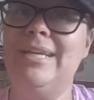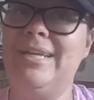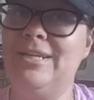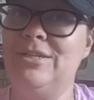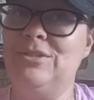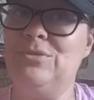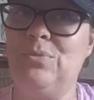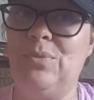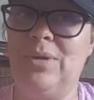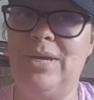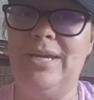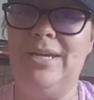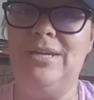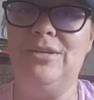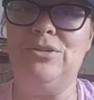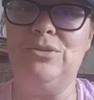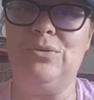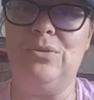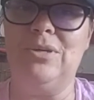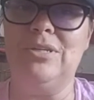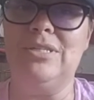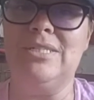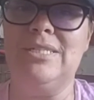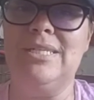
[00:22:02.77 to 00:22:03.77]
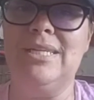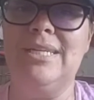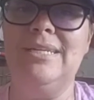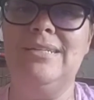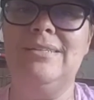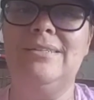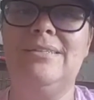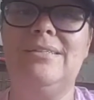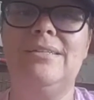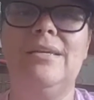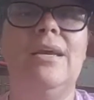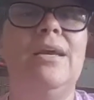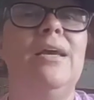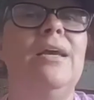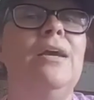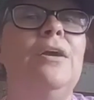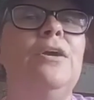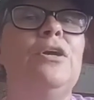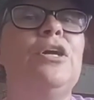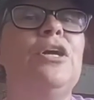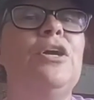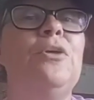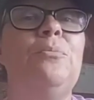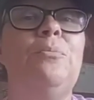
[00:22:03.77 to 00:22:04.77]
each week towards it.
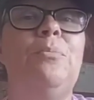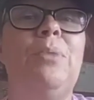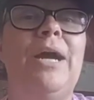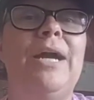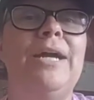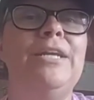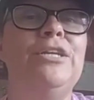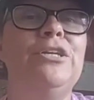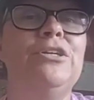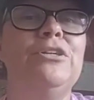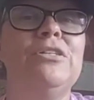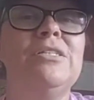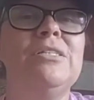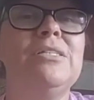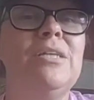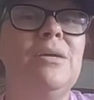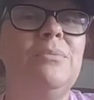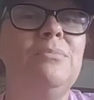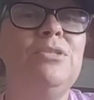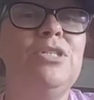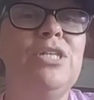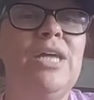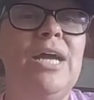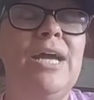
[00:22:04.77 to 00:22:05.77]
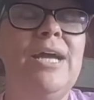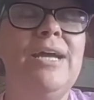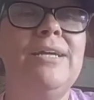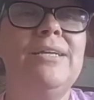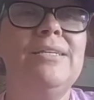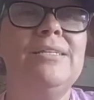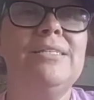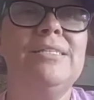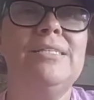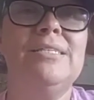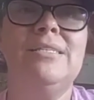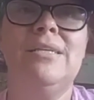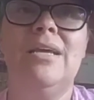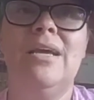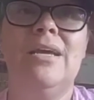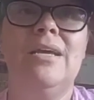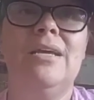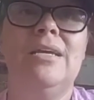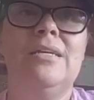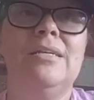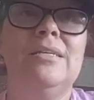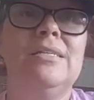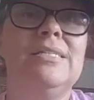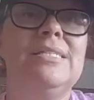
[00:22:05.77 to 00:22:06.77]
Combine your subjects,
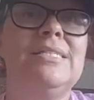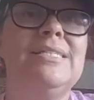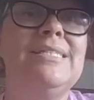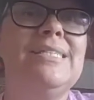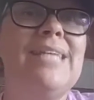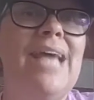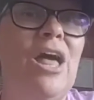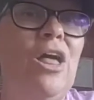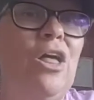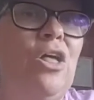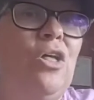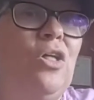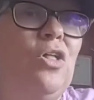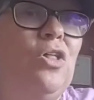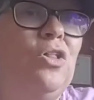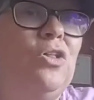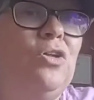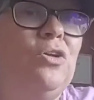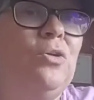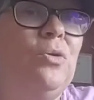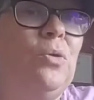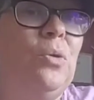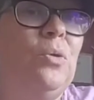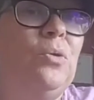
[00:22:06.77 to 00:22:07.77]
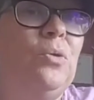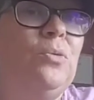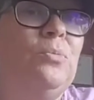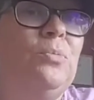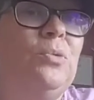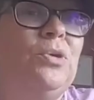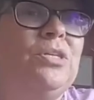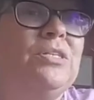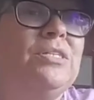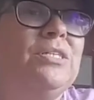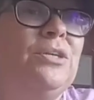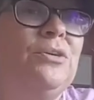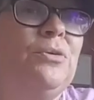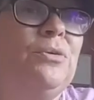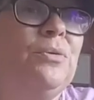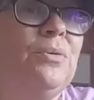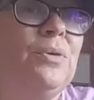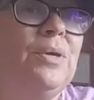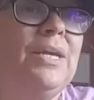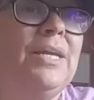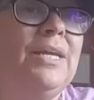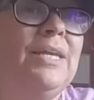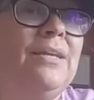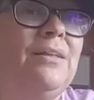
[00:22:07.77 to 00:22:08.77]
sell old books and
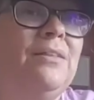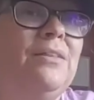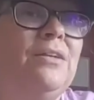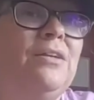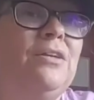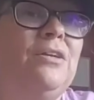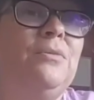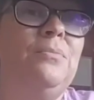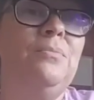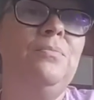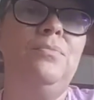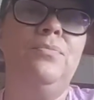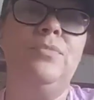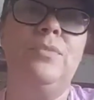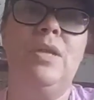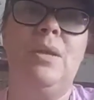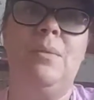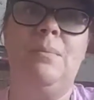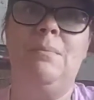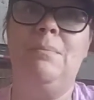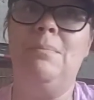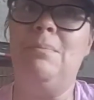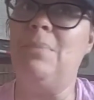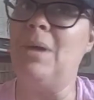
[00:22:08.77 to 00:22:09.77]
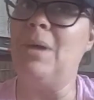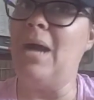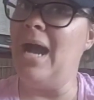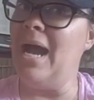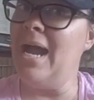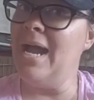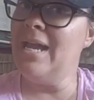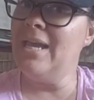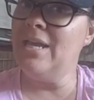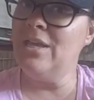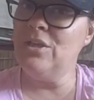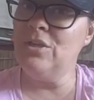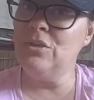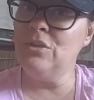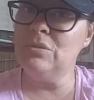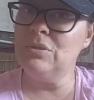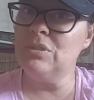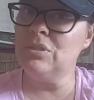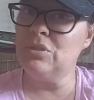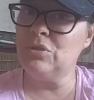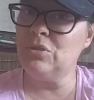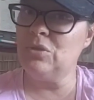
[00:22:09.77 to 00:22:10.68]
curriculum, buy used